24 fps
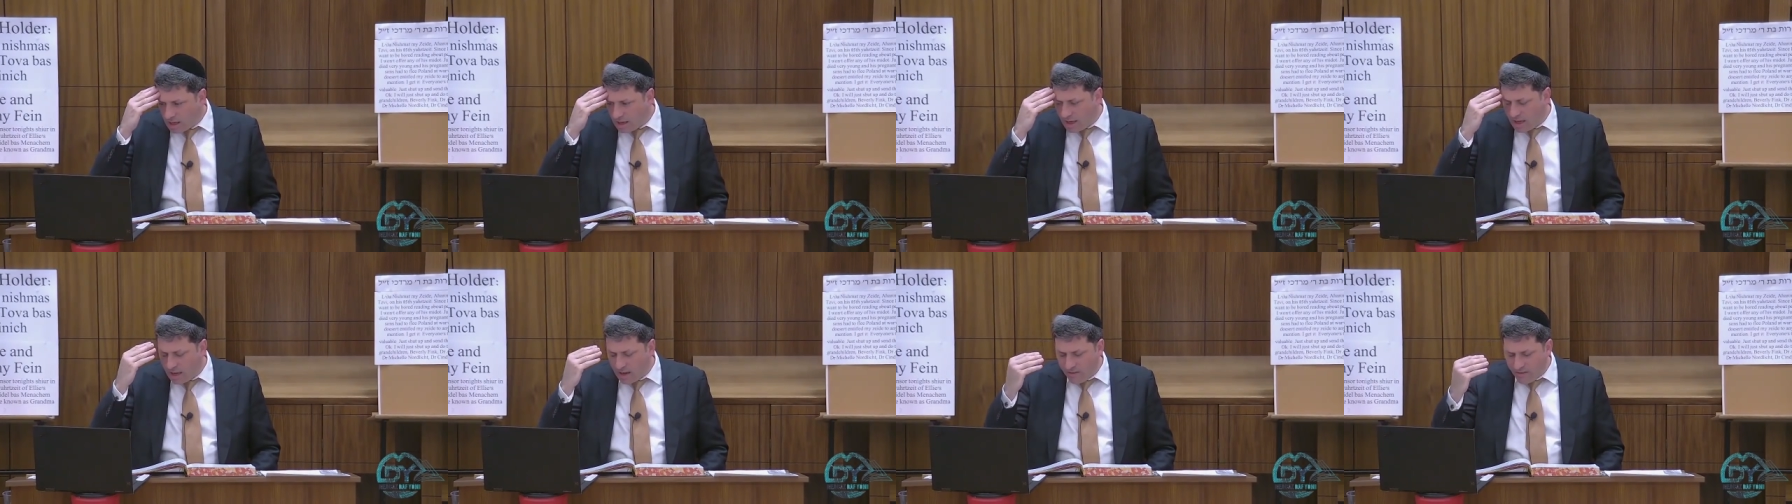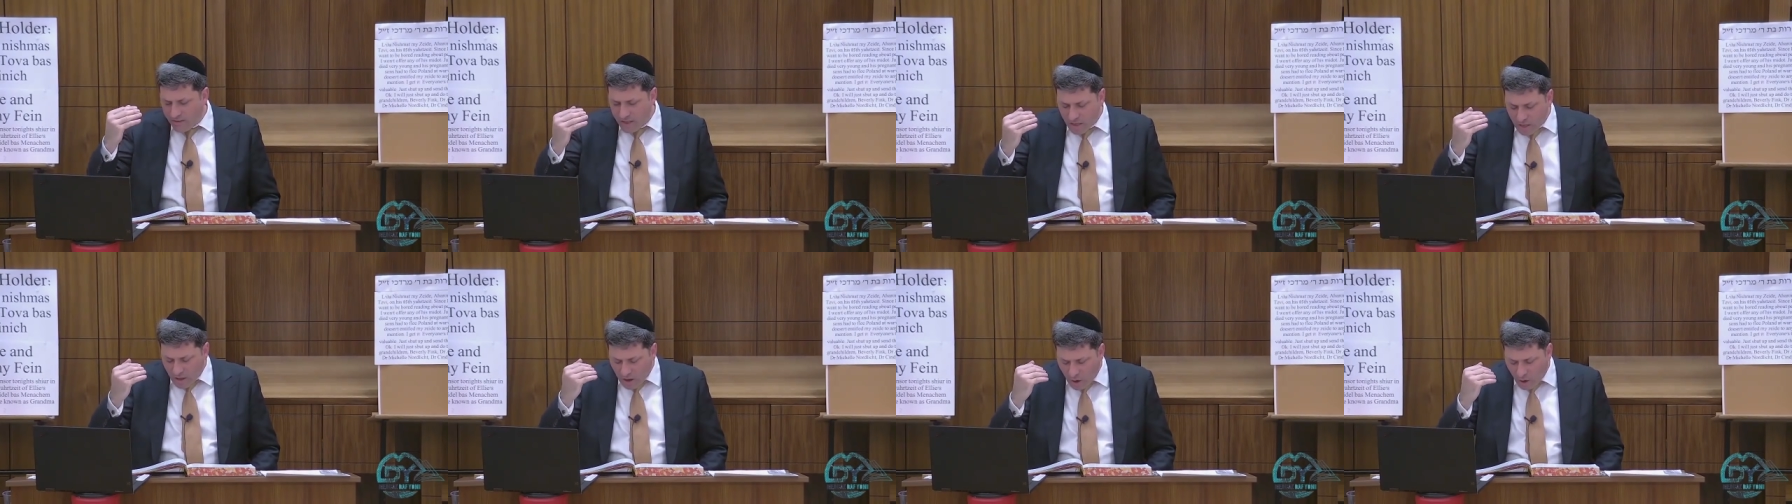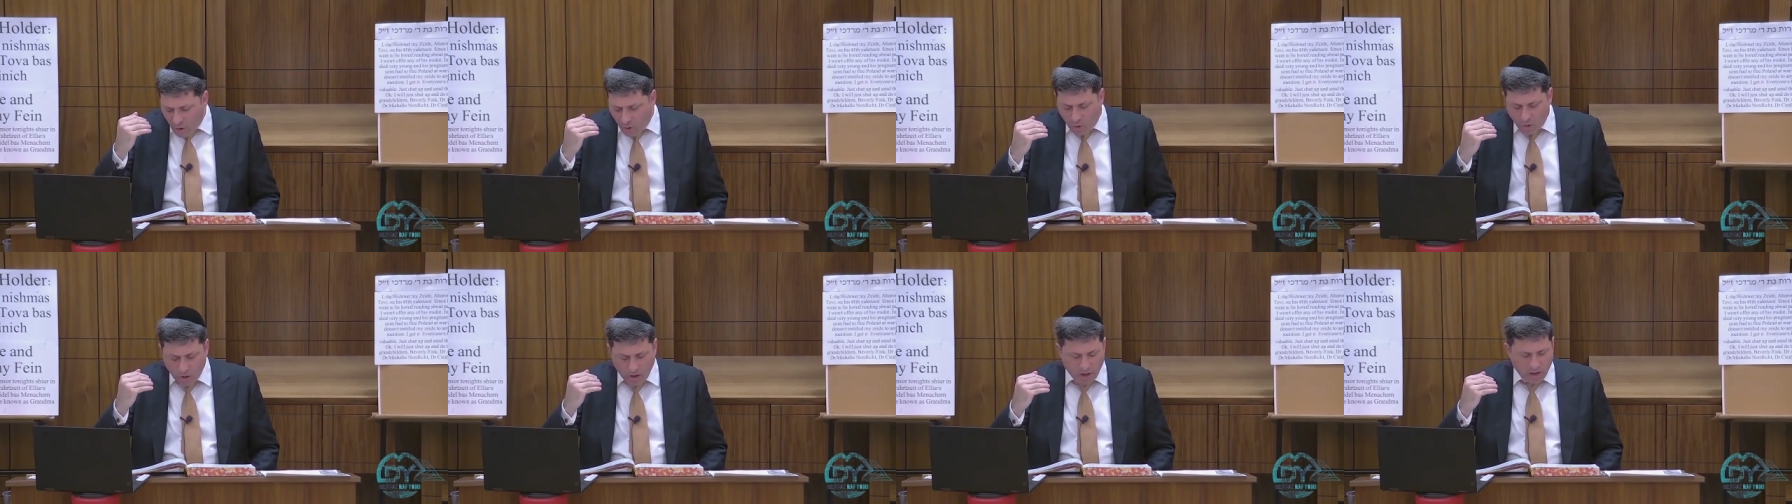Even
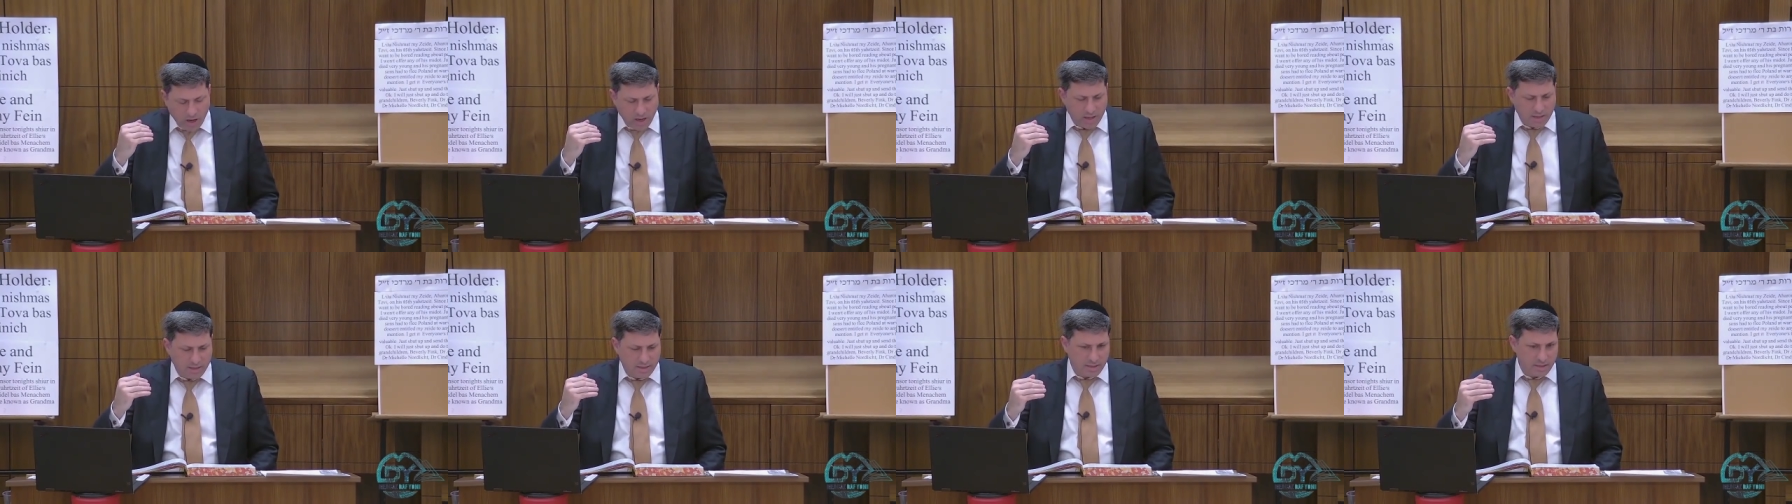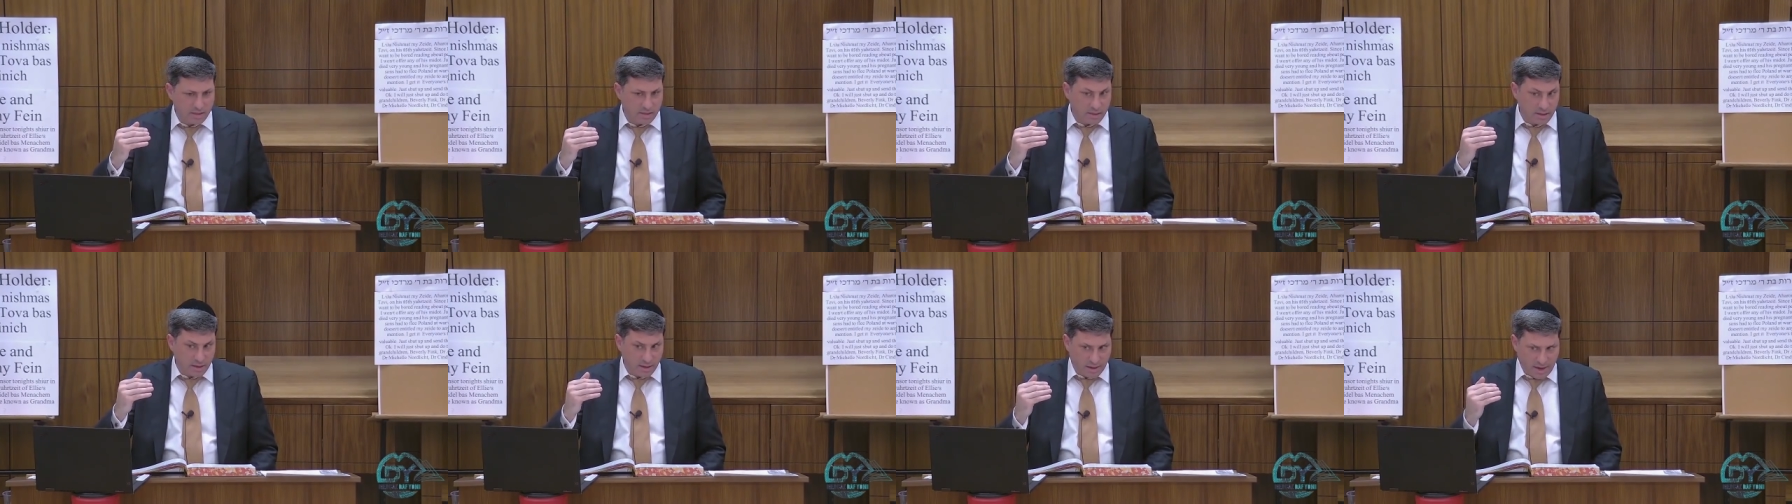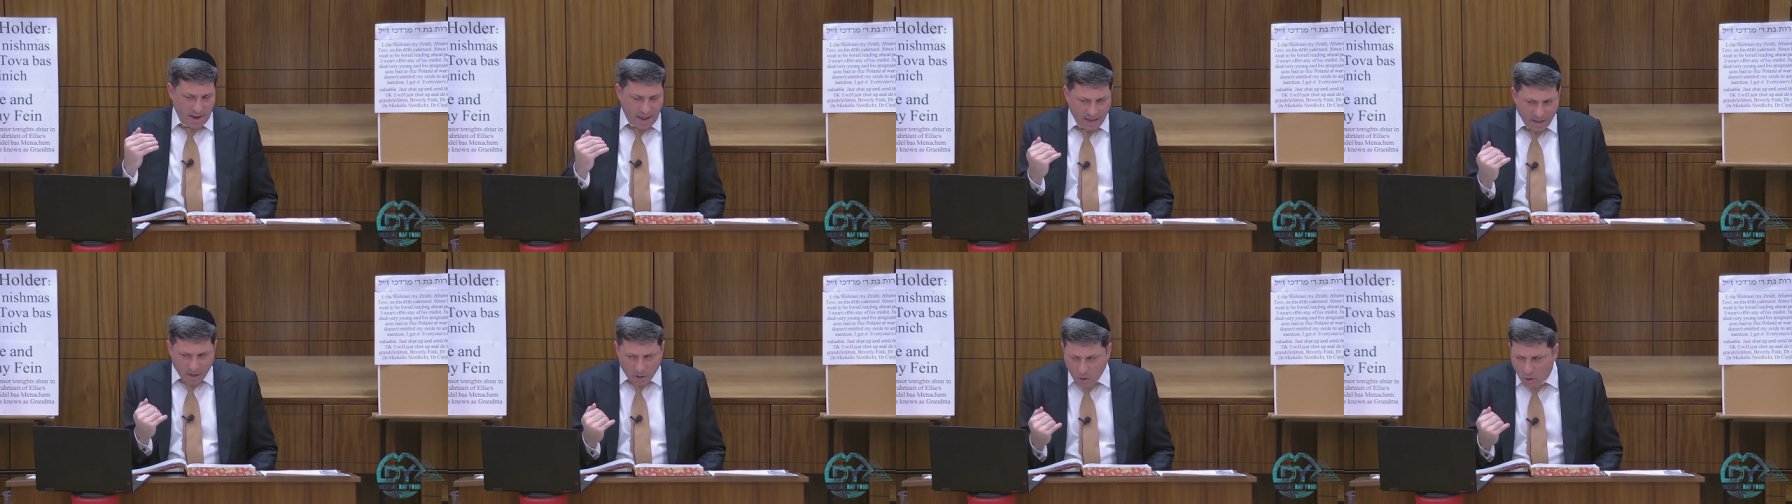though it's
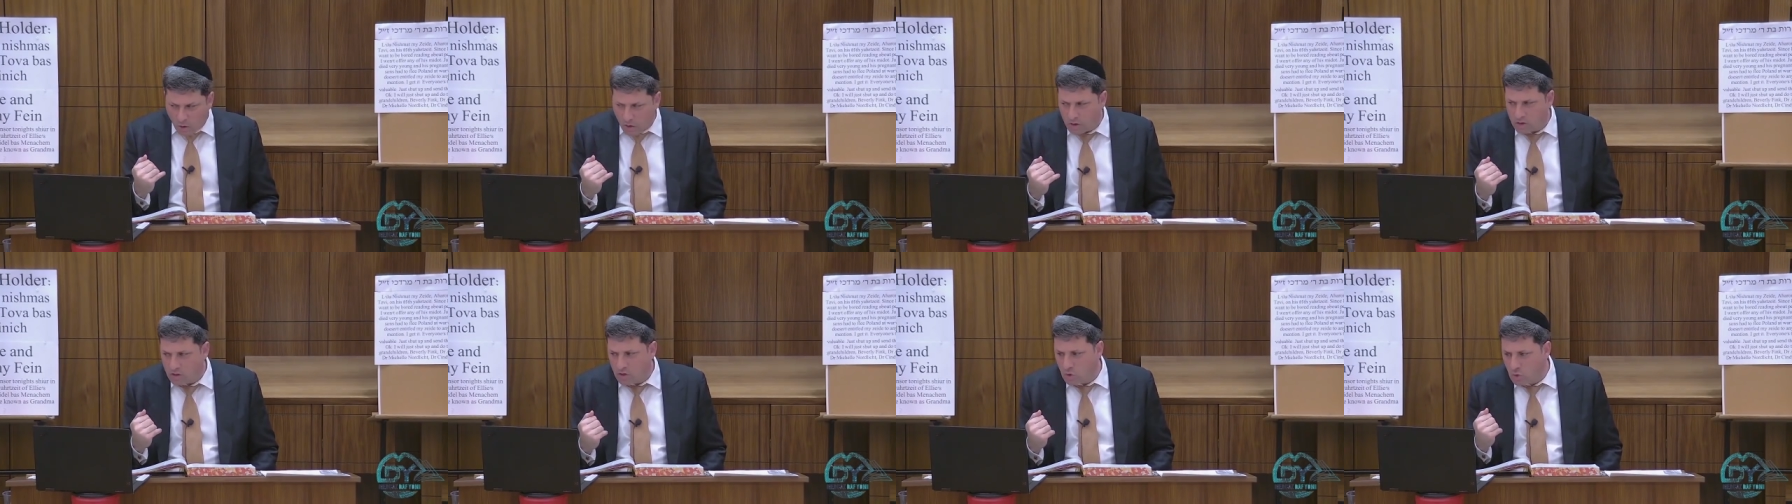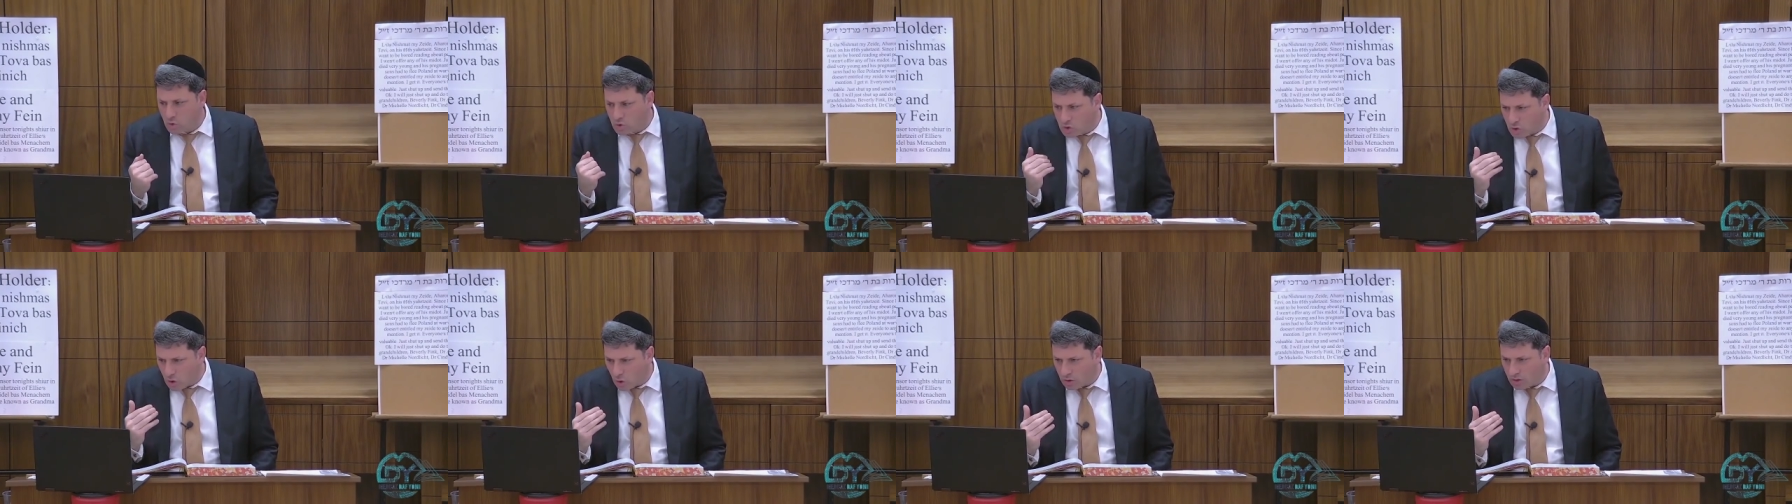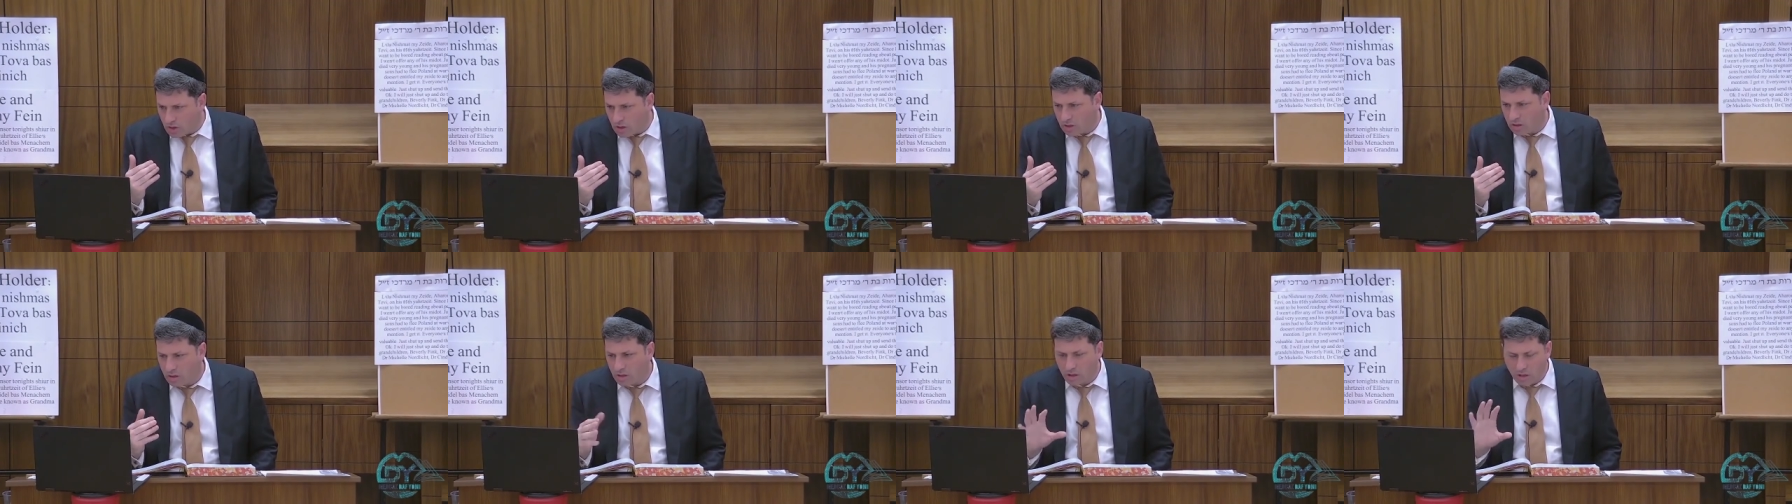not yours, you
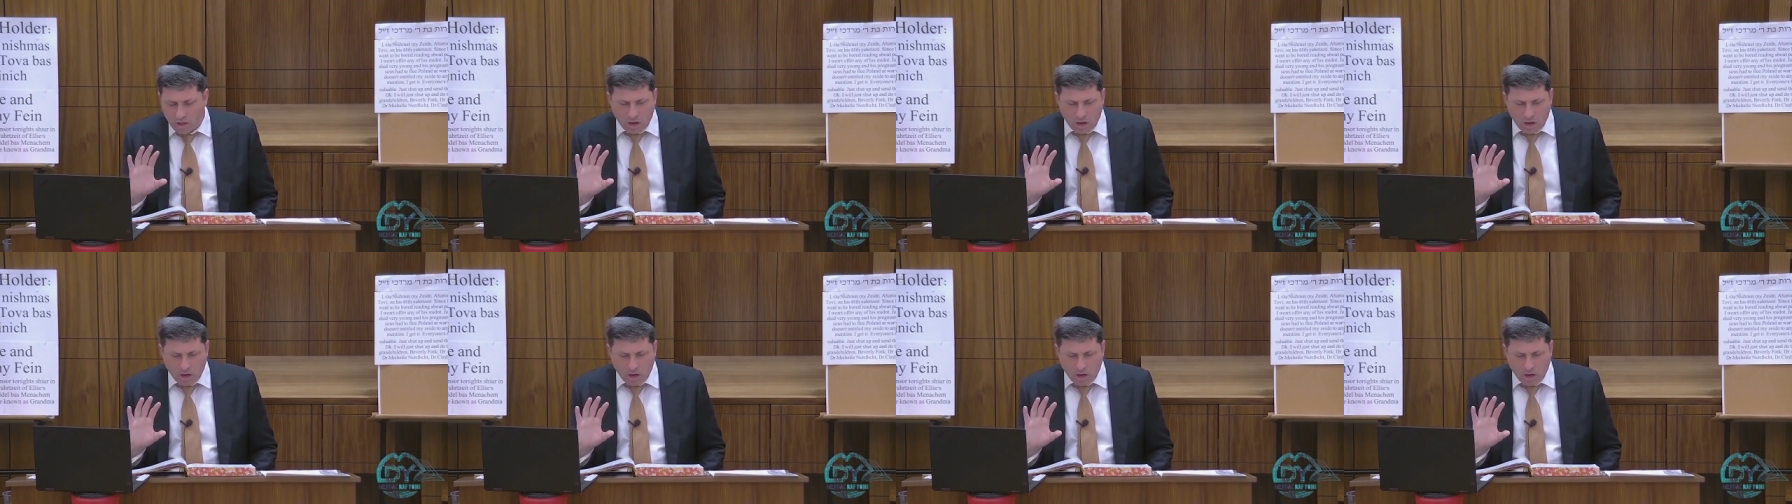sold it.